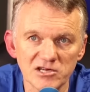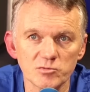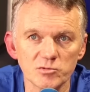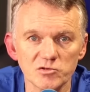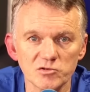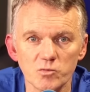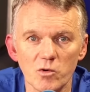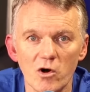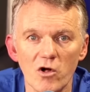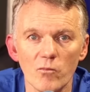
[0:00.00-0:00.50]

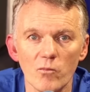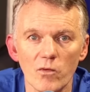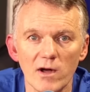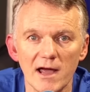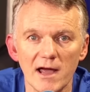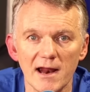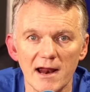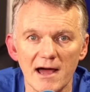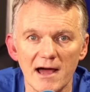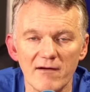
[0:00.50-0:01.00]
was one
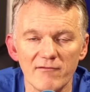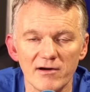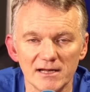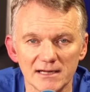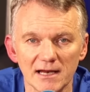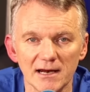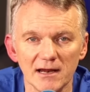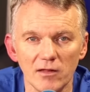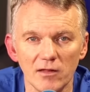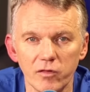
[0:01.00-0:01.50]
where I've had
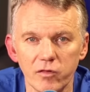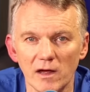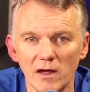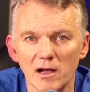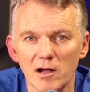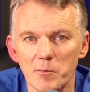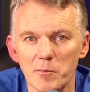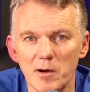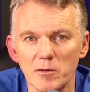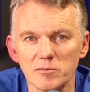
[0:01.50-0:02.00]
a little
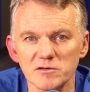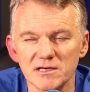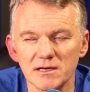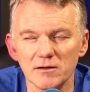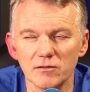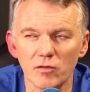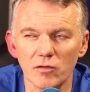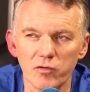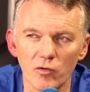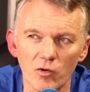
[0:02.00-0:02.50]
think about it
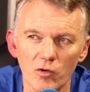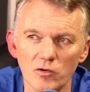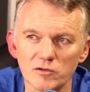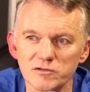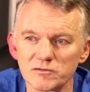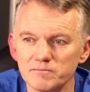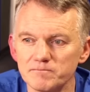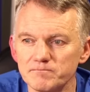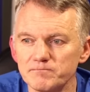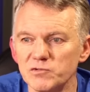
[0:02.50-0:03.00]
and
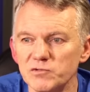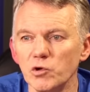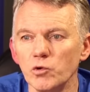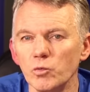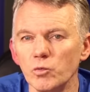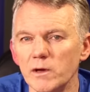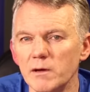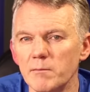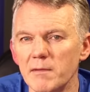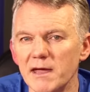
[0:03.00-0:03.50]
thought,
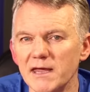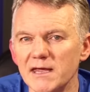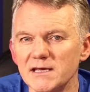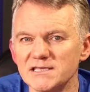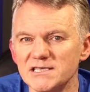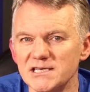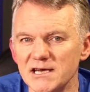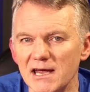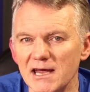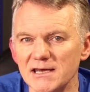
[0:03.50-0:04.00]
do we make a
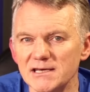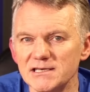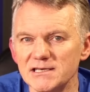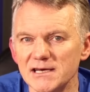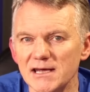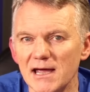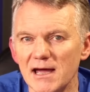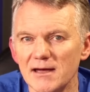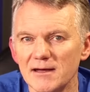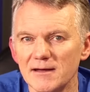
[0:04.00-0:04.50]
change here?